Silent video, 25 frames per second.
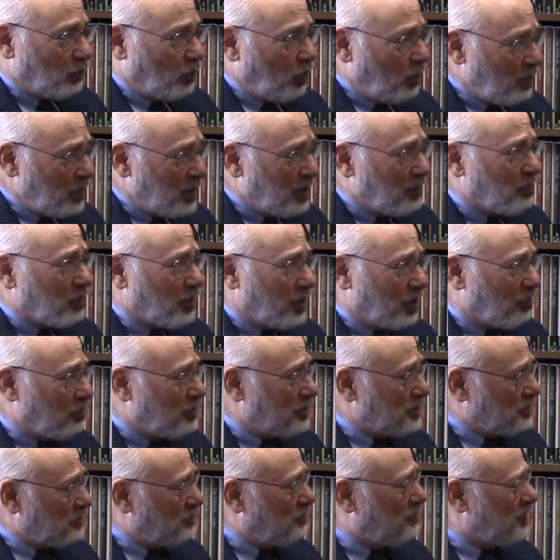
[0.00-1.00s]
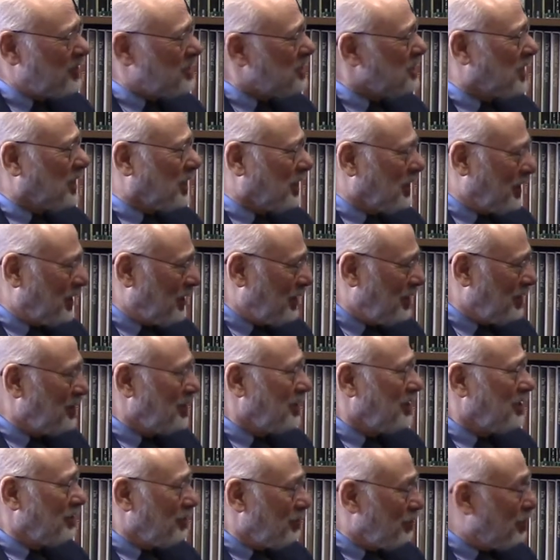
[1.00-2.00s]
the Roman Empire was fiscally.
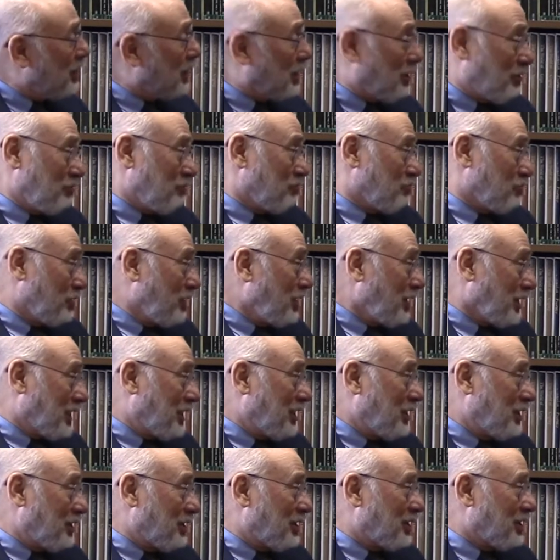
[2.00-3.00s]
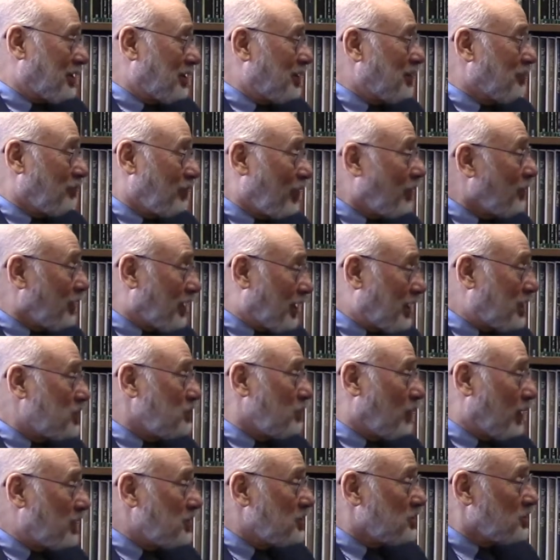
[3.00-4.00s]
It really, uh, you know, very
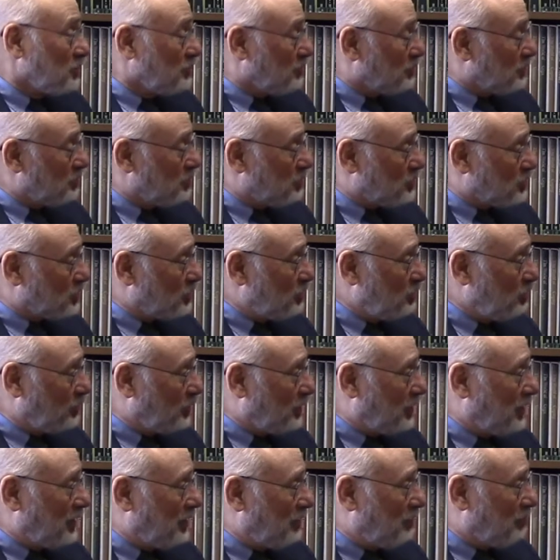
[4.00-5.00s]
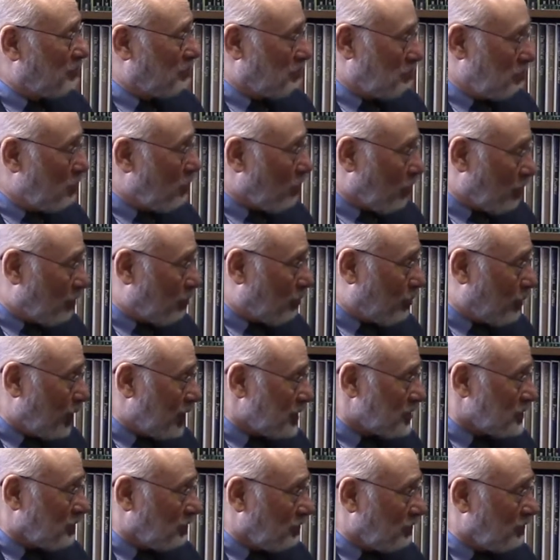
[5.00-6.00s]
expensive and presumably more
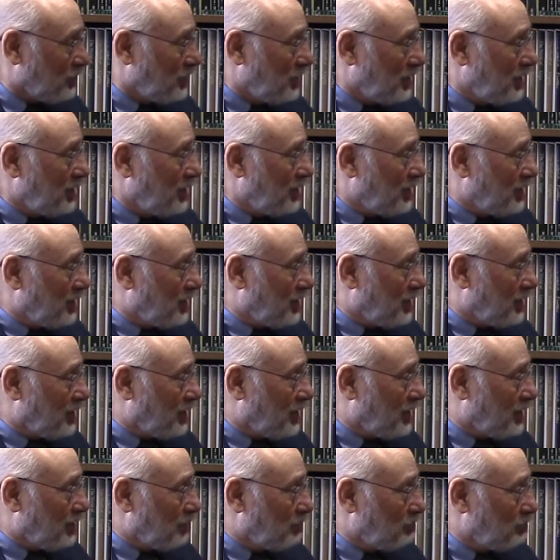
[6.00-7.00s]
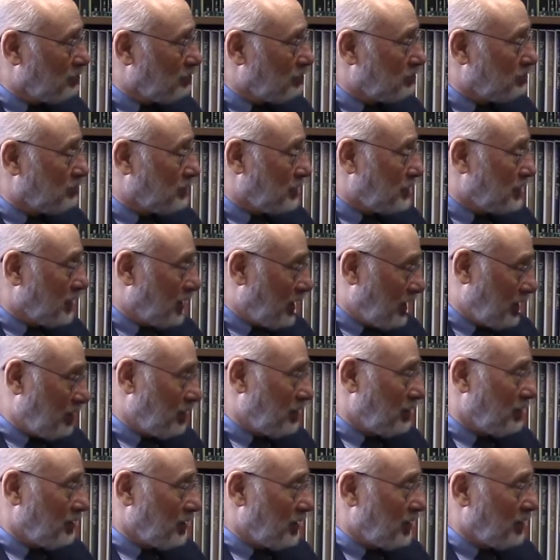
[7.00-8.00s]
oppressive um,
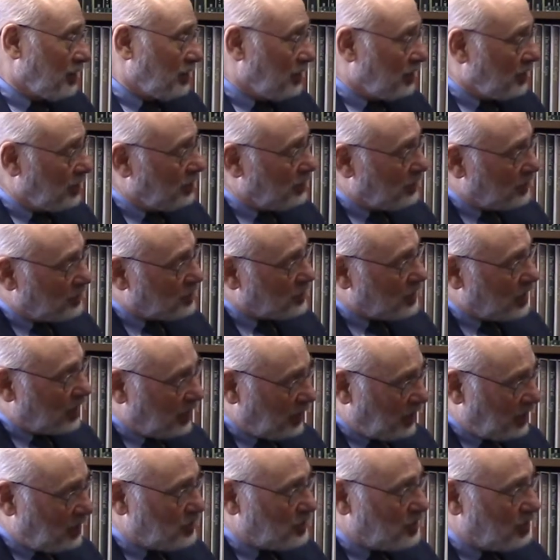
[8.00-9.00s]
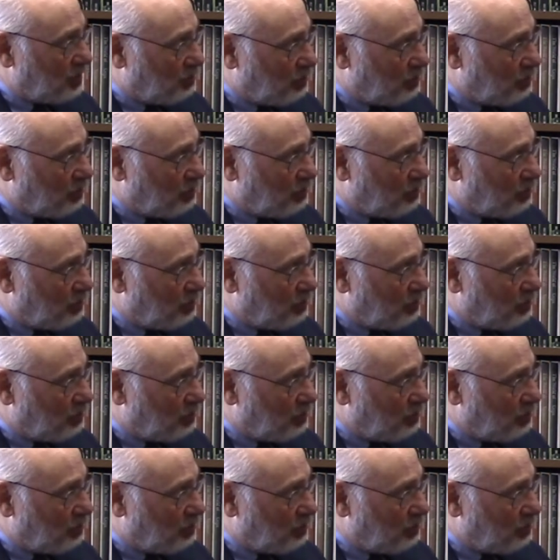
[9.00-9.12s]
than than the, the Chinese